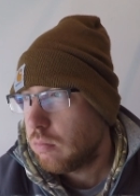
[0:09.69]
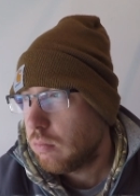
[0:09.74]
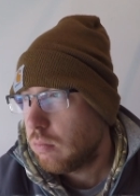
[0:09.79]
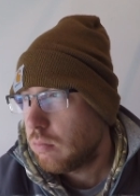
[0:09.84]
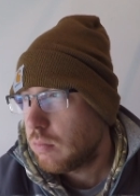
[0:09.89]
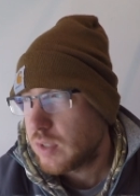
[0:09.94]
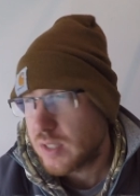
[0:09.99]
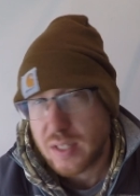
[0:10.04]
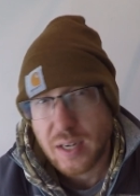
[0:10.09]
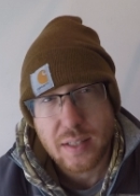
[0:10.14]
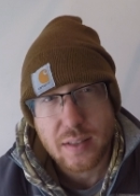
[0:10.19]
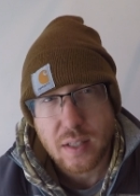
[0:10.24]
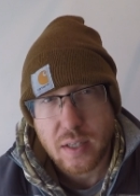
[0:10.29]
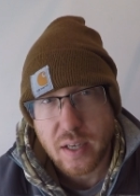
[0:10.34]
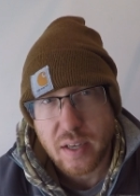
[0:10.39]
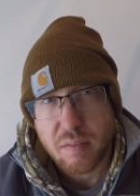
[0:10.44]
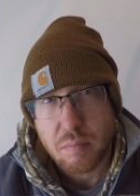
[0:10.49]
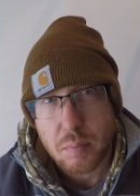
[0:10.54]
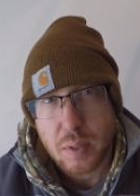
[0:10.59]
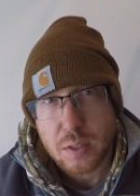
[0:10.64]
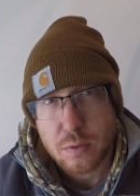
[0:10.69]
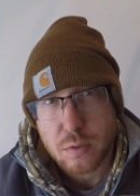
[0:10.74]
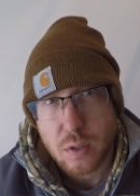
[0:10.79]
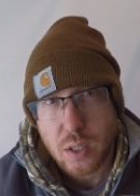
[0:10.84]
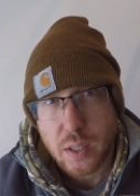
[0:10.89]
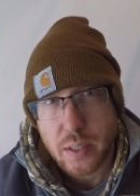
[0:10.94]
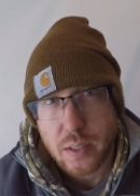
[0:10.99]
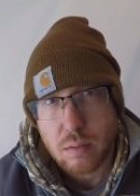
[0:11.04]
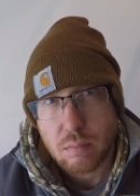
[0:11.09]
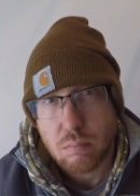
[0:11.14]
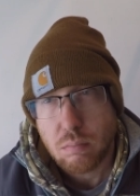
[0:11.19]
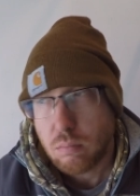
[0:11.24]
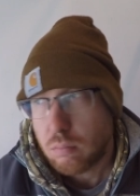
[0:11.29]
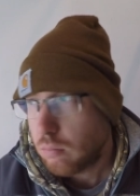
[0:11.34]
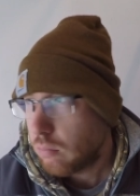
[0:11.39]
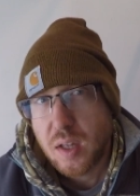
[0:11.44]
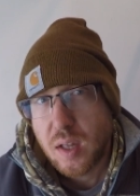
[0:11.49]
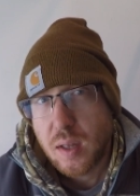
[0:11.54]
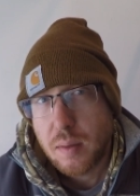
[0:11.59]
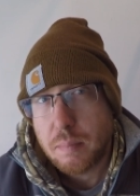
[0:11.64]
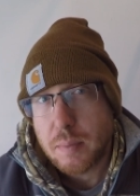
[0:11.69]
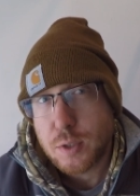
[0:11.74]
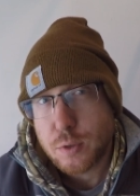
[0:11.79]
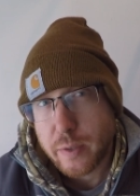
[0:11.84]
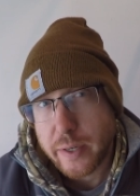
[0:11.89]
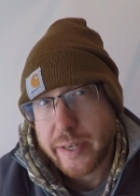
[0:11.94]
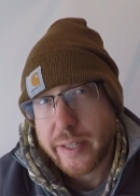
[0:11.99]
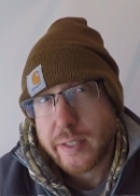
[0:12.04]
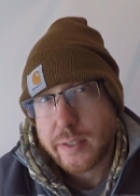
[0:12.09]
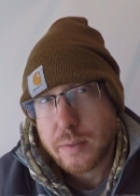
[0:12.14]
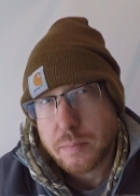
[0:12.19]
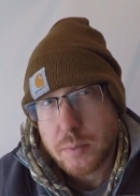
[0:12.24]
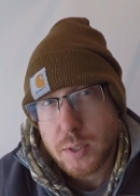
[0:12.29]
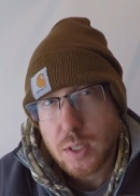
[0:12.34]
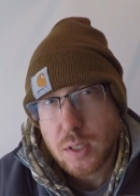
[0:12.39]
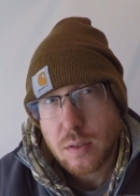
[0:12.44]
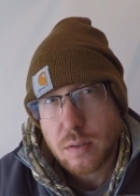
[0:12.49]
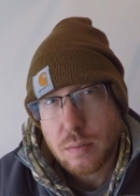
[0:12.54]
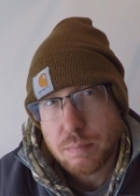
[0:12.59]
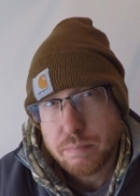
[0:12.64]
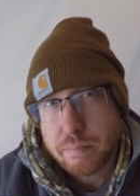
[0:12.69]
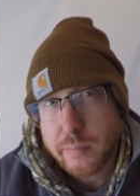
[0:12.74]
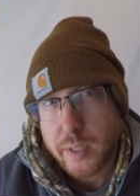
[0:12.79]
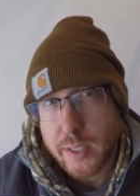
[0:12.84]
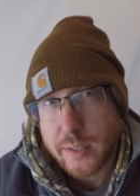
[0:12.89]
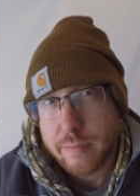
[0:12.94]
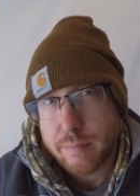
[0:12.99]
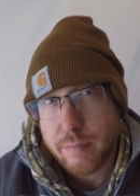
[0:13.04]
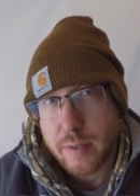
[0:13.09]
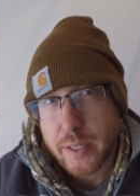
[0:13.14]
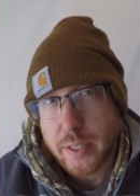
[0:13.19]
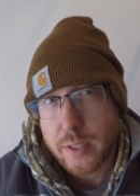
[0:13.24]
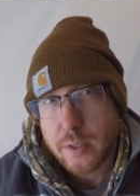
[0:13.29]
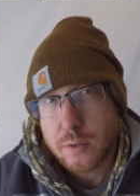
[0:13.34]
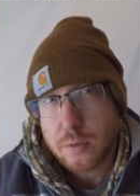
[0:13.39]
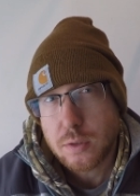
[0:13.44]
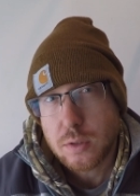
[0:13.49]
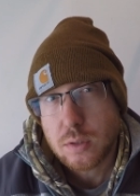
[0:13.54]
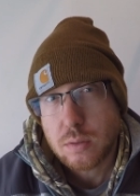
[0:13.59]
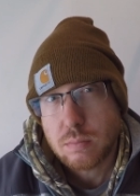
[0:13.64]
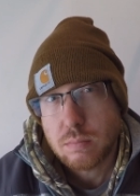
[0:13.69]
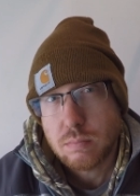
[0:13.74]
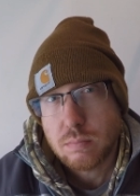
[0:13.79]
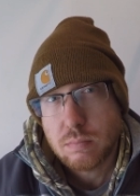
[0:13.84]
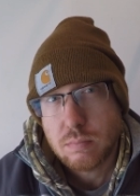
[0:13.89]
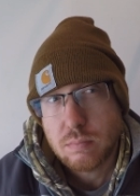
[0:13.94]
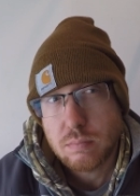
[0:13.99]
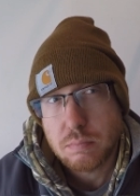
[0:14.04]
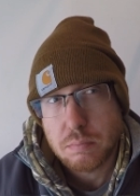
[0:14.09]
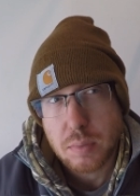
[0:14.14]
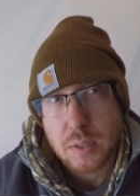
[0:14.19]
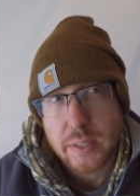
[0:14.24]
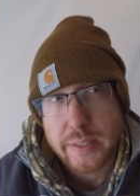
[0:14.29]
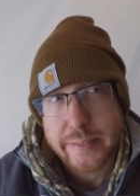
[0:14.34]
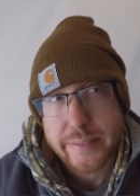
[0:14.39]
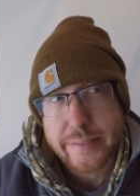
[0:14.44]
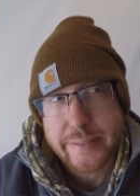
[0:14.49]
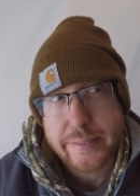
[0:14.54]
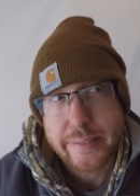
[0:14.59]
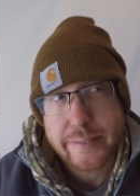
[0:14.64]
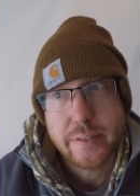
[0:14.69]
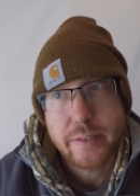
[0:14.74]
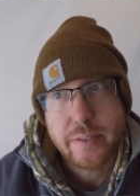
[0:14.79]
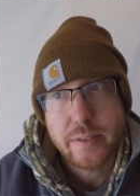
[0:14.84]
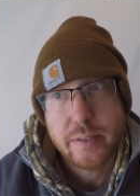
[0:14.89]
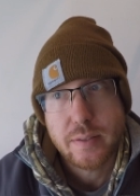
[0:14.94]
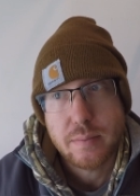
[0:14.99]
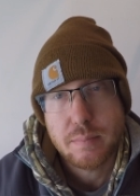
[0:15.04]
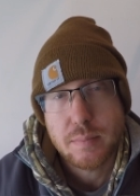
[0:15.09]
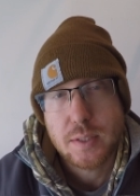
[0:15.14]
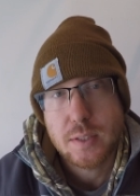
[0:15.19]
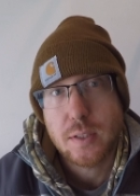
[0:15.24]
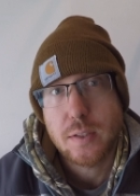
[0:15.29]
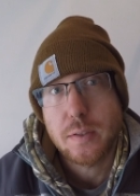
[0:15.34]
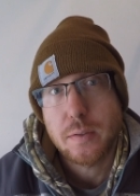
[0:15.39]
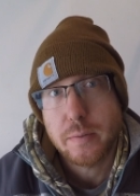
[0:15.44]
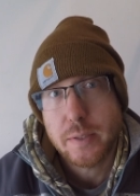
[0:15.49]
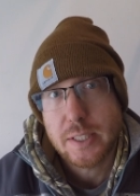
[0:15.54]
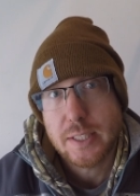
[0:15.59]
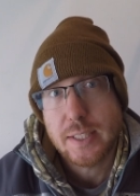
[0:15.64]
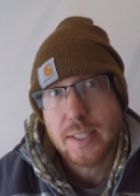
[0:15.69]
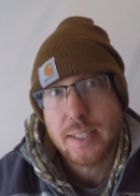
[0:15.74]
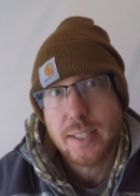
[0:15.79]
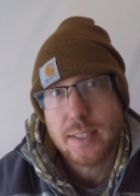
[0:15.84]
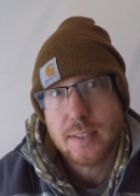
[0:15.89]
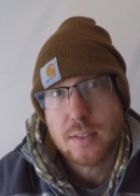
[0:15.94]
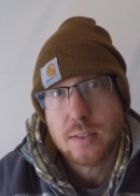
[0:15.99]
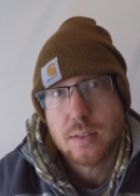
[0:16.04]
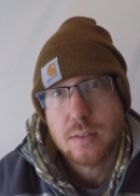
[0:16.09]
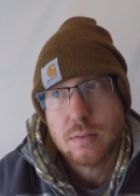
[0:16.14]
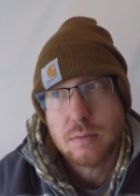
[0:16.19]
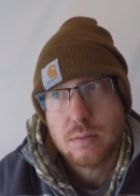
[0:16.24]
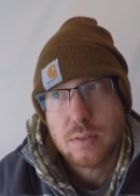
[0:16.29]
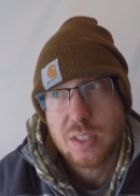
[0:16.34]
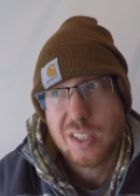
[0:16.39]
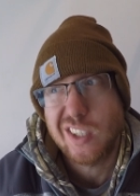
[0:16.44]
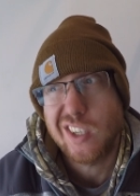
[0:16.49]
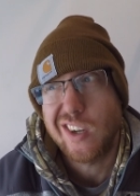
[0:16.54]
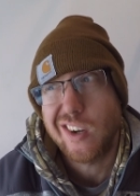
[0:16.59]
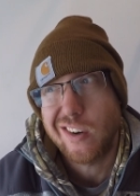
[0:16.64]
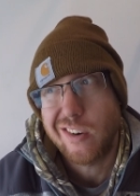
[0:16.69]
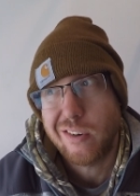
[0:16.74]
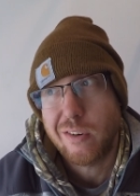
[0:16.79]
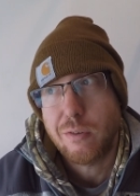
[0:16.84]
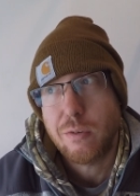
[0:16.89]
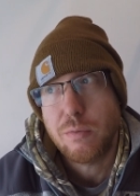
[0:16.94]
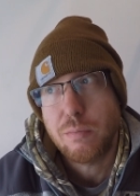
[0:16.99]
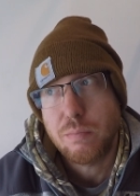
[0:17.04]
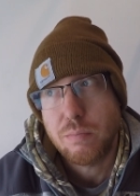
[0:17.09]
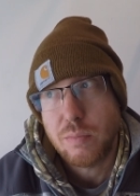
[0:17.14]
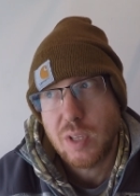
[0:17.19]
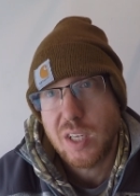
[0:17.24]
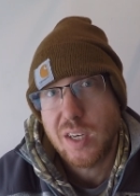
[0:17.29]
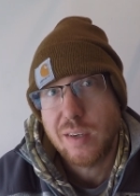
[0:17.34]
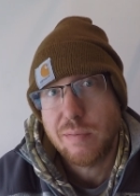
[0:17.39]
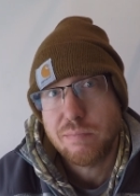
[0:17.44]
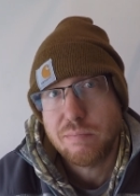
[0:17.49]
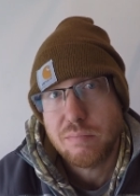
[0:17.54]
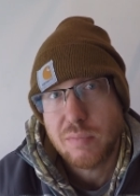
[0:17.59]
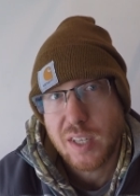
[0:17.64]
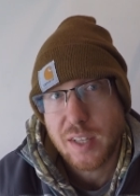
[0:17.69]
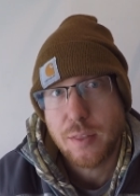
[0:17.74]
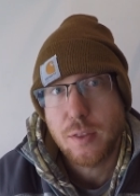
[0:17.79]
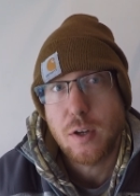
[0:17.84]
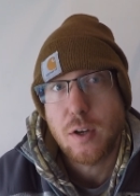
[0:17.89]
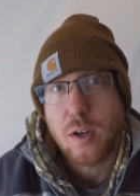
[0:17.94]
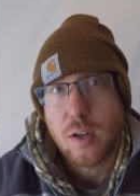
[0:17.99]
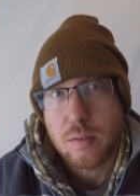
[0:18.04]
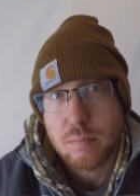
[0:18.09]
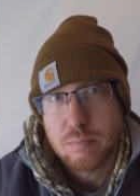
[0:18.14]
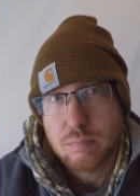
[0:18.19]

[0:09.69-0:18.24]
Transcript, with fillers: It's not that I haven't been trying. I'm trying to get some duck hunting videos, but I'm starting to realize it's a little harder than I thought.